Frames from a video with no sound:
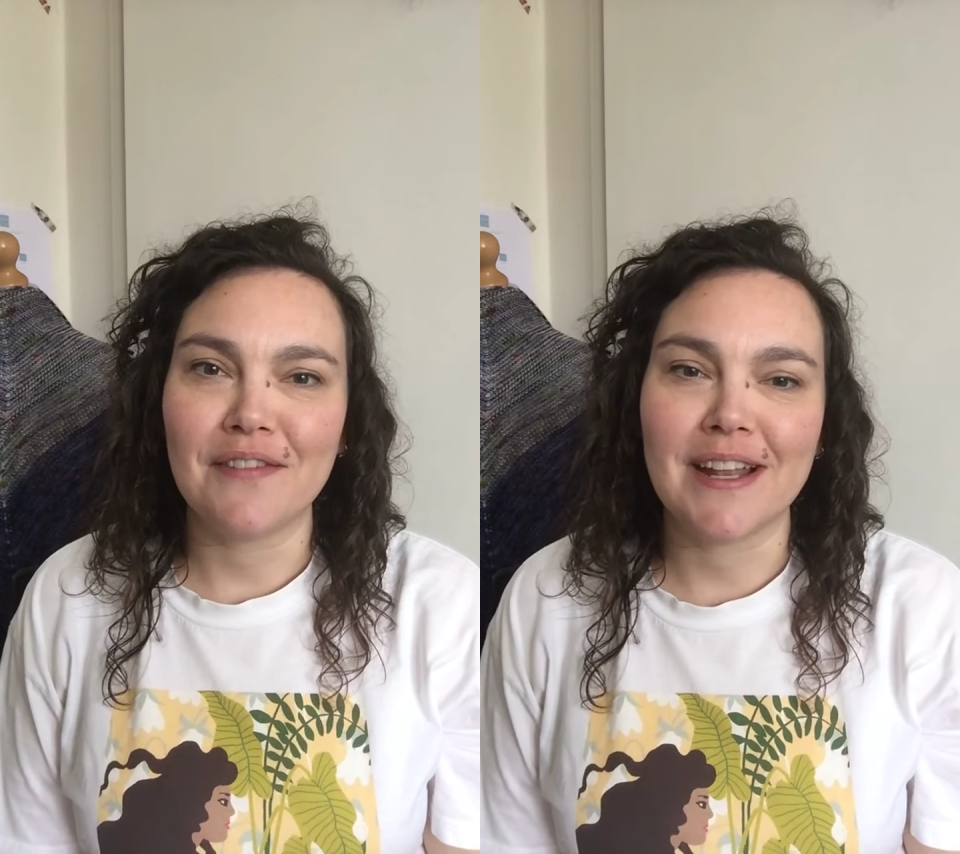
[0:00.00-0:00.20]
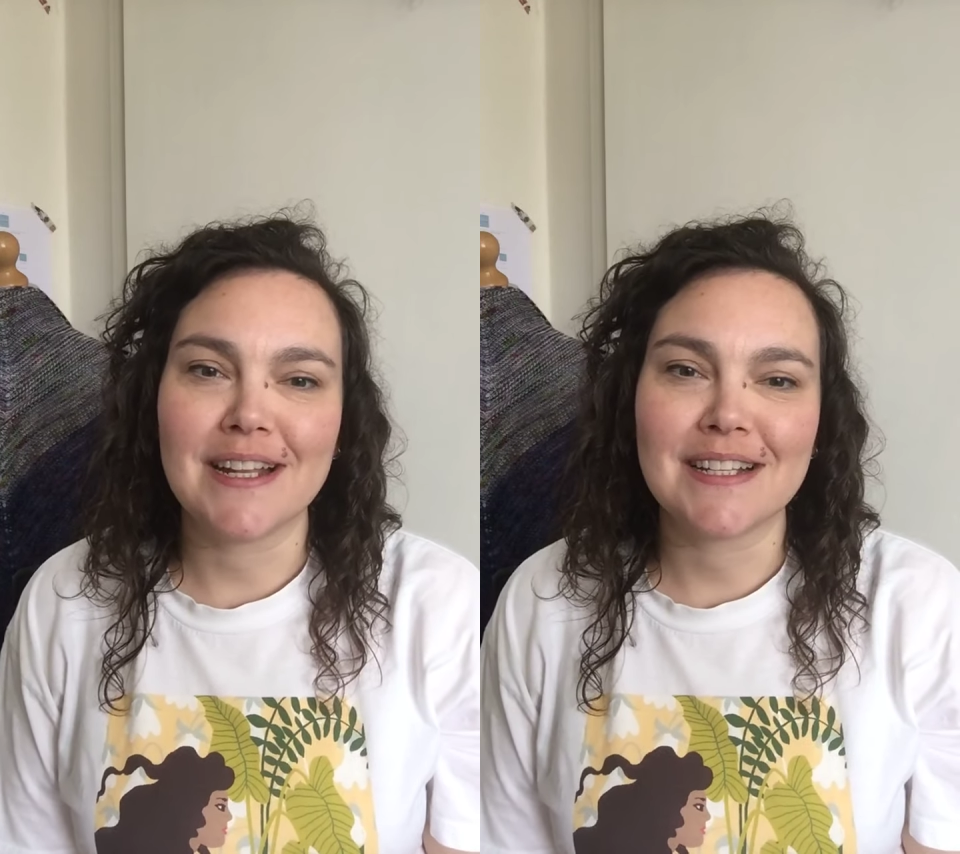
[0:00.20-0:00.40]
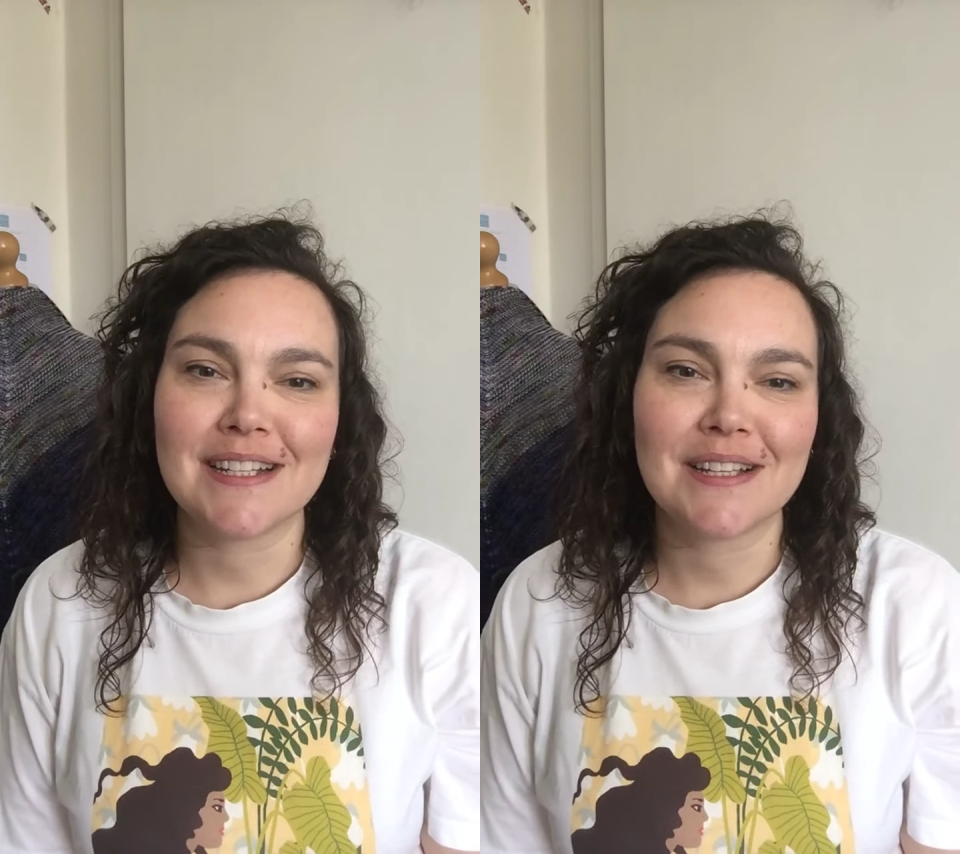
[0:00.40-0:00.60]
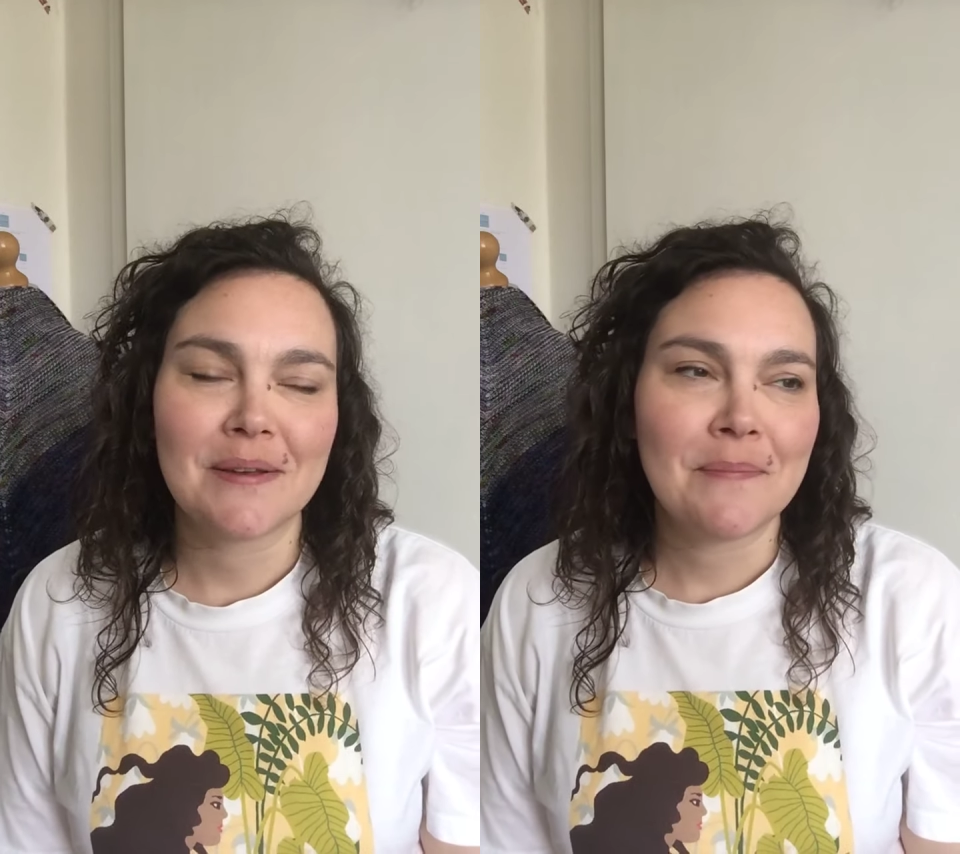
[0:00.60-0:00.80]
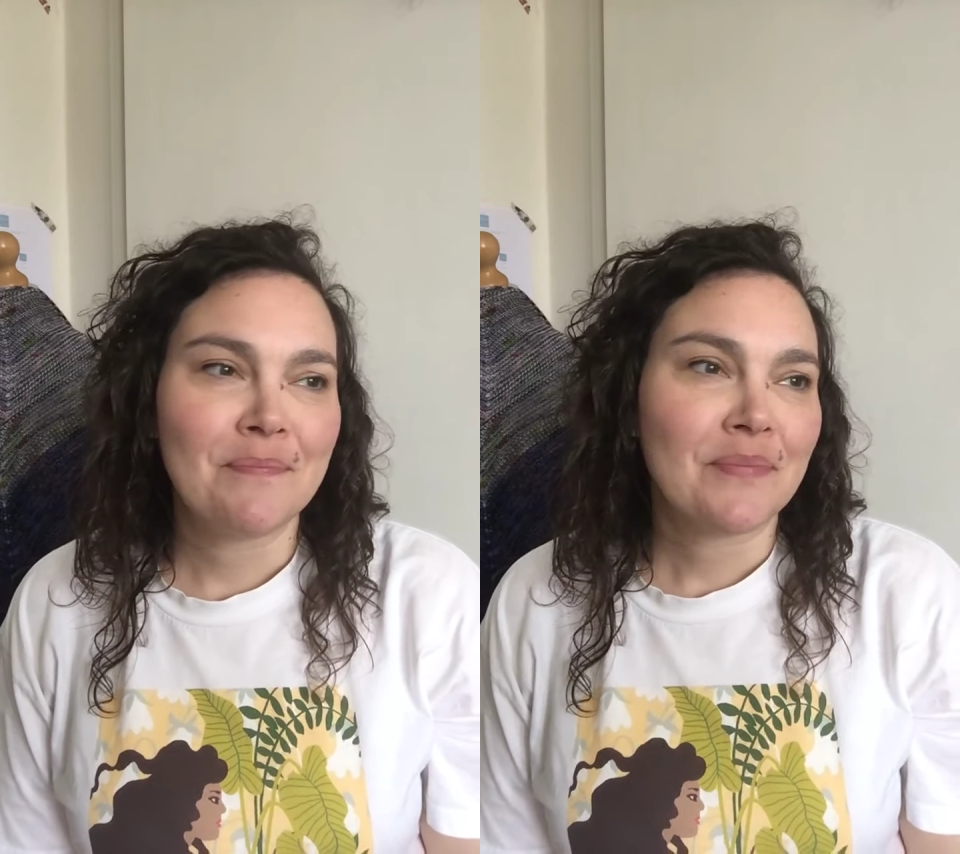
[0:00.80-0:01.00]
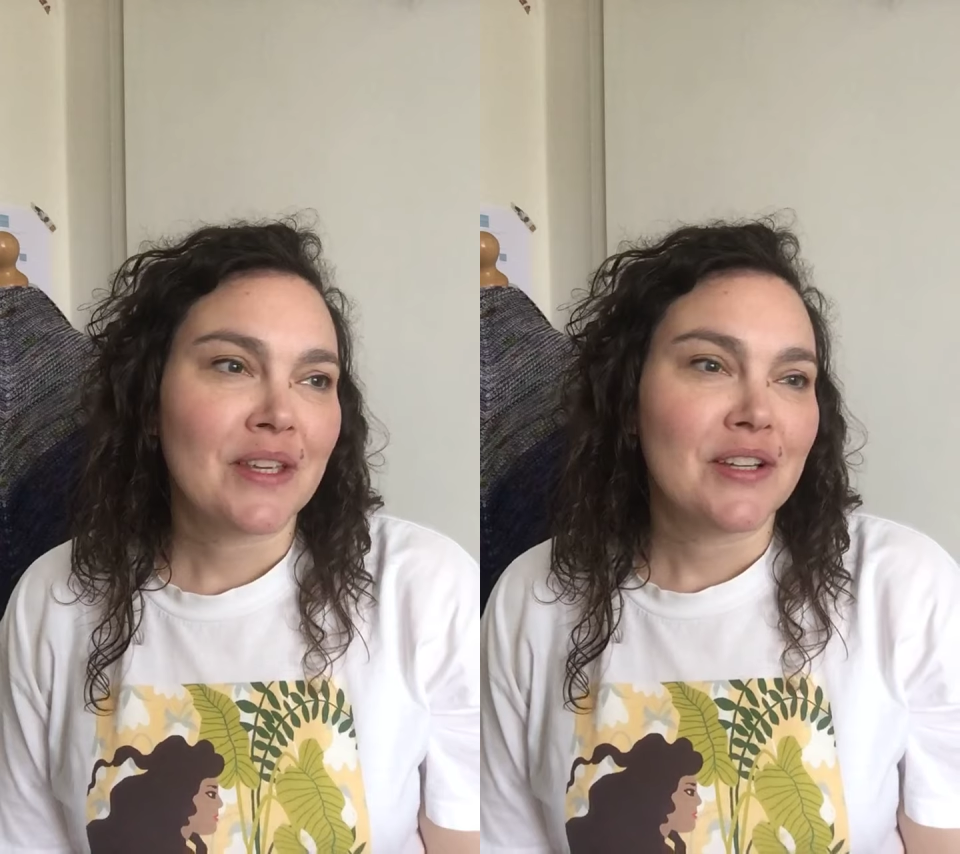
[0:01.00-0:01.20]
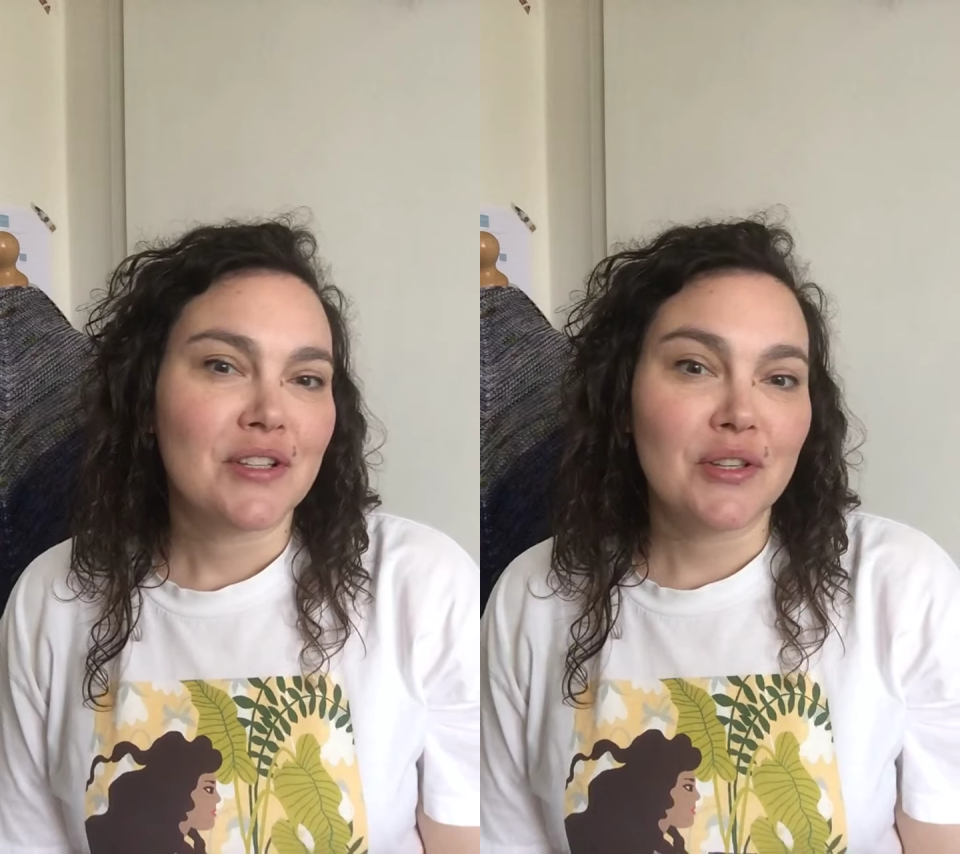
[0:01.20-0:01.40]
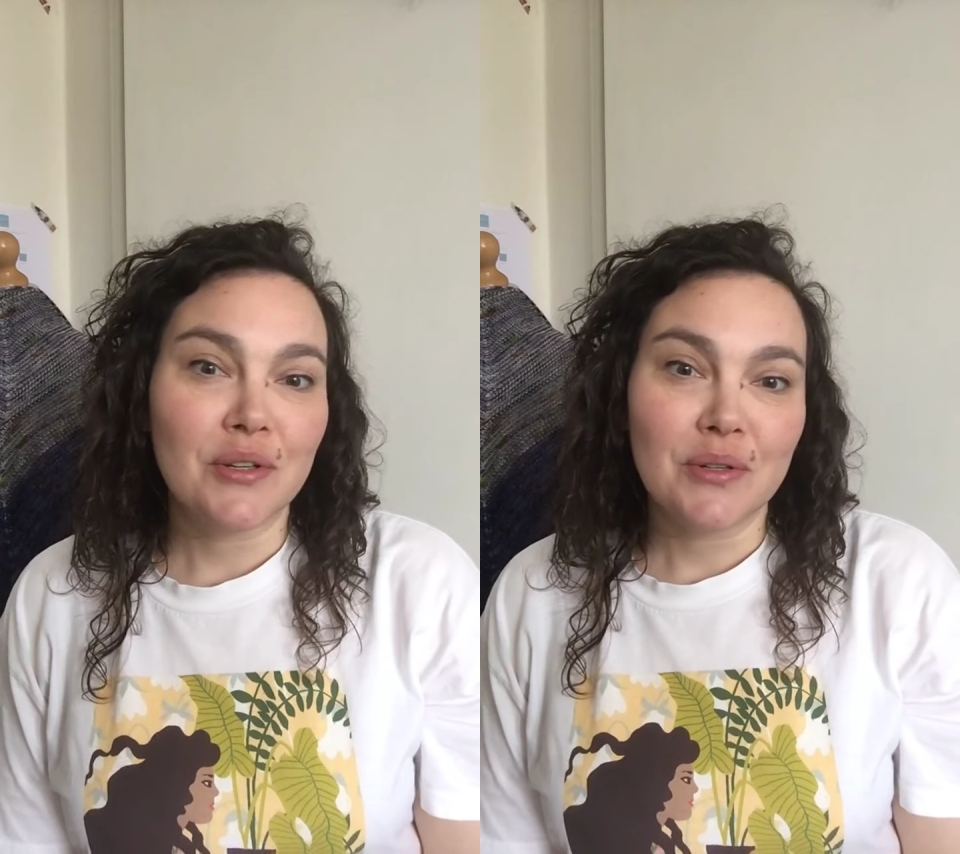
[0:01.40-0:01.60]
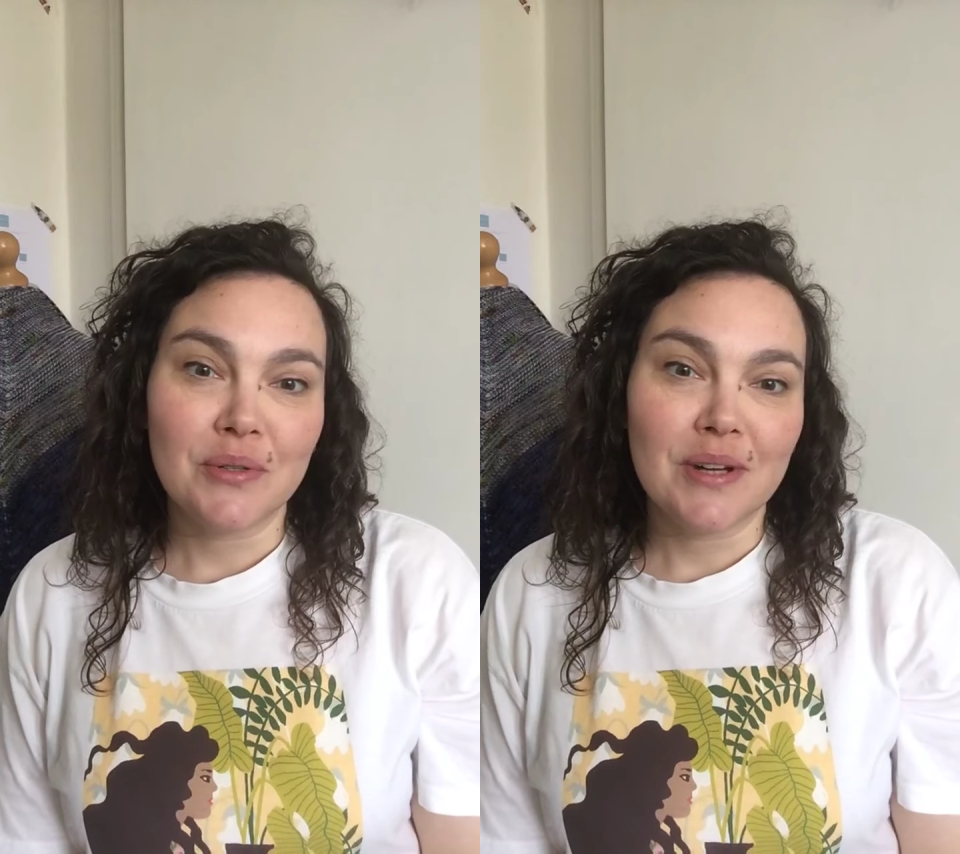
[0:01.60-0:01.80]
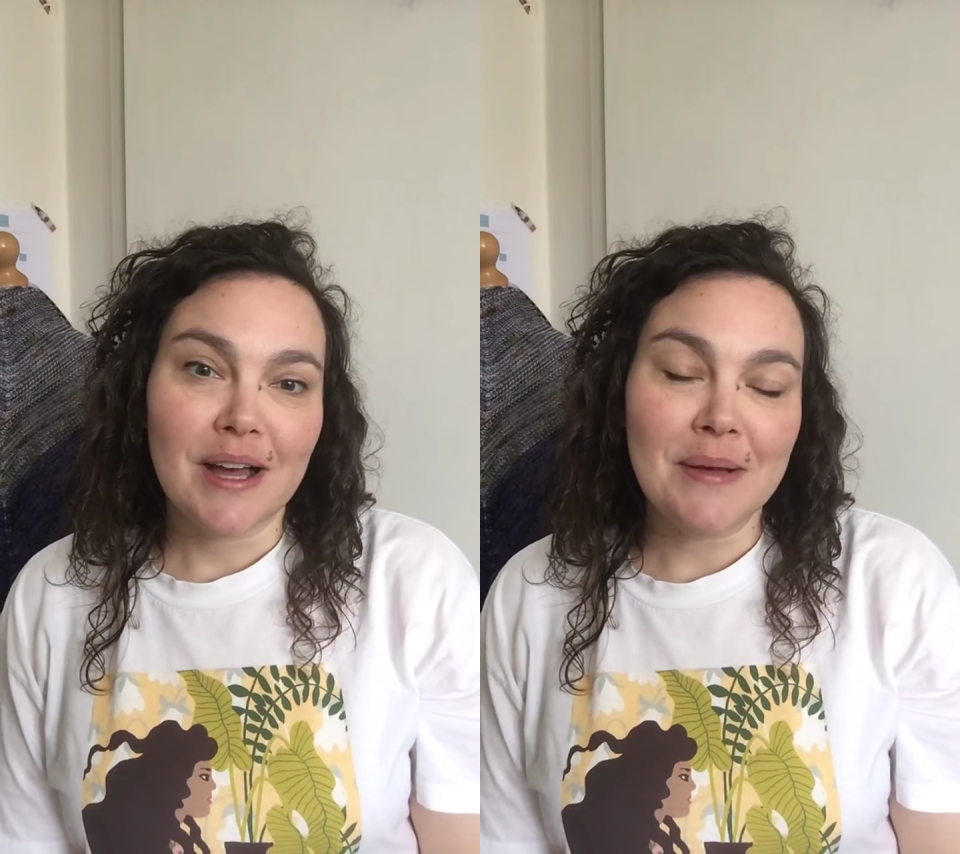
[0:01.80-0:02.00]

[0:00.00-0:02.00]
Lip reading: events. So